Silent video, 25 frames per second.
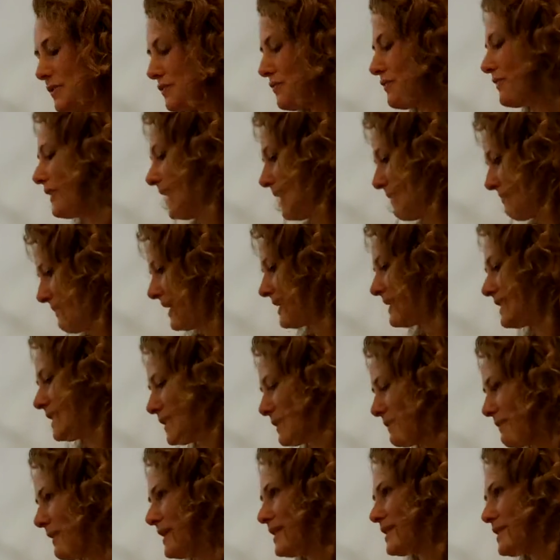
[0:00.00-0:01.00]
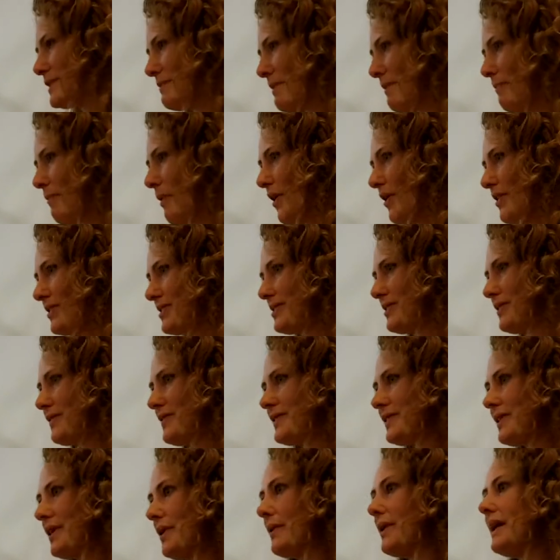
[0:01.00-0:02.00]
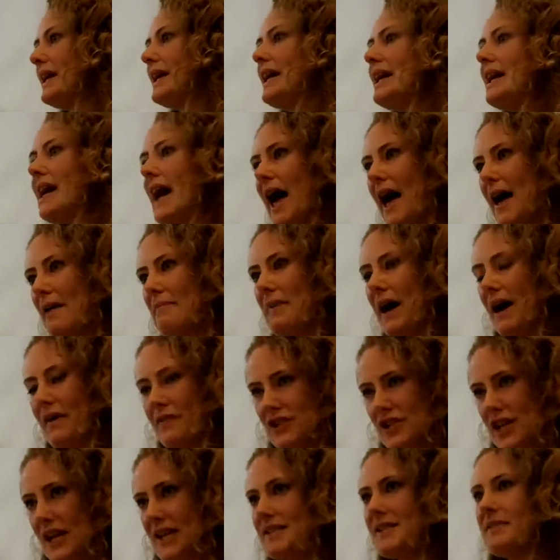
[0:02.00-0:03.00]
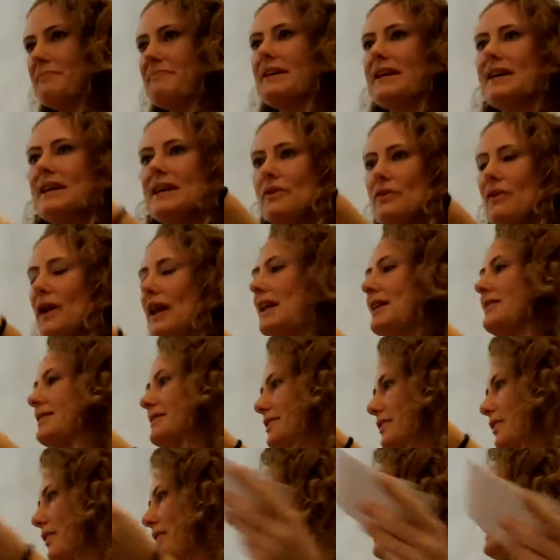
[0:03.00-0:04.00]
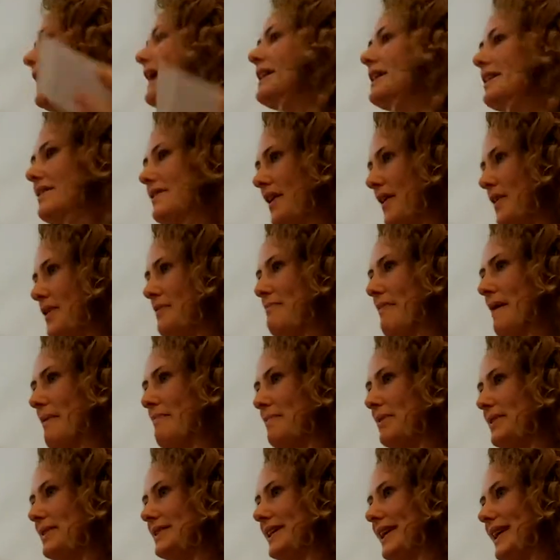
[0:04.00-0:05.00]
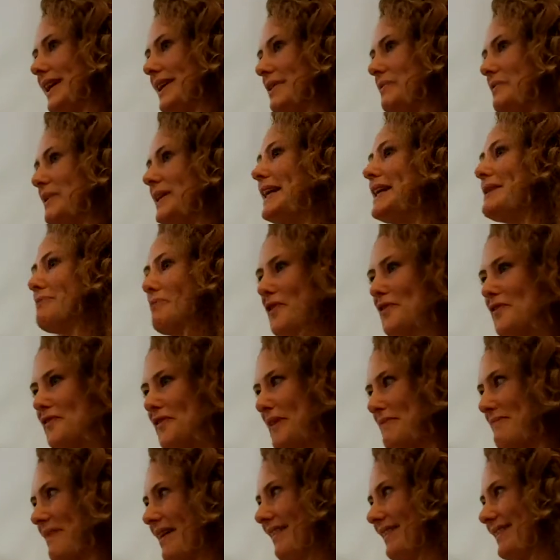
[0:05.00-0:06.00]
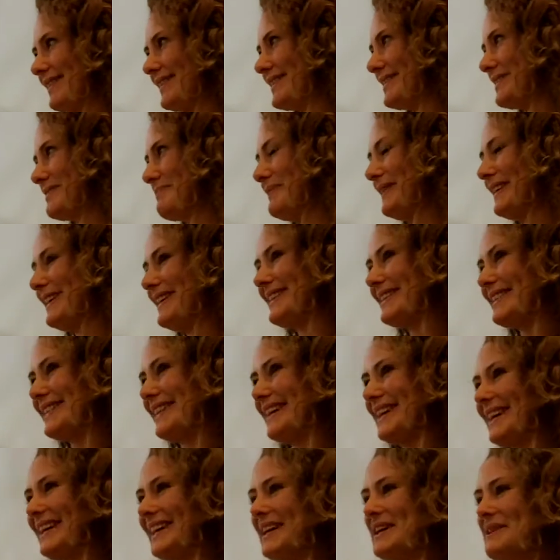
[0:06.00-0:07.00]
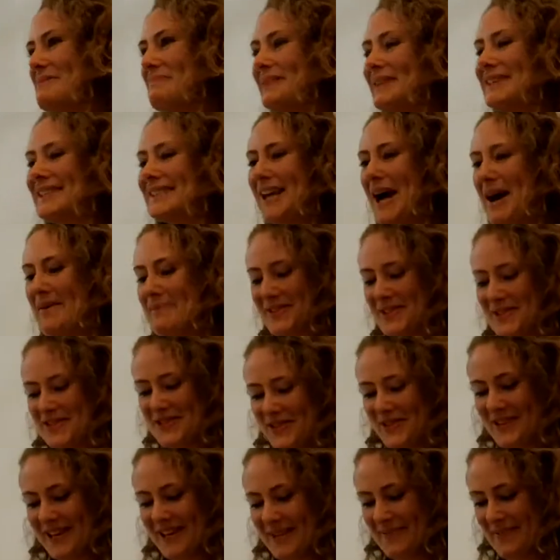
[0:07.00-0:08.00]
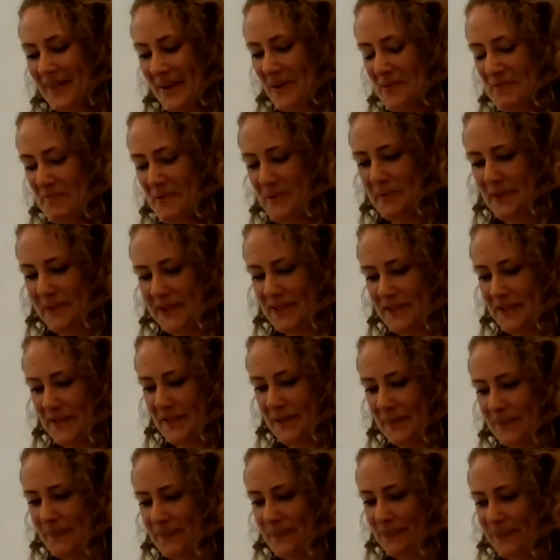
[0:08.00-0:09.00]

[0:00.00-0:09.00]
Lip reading: a really amazing space to be part of. So have a chat to me or Alison or any of the other members here. We need more females, so please come and join up. That would be wonderful.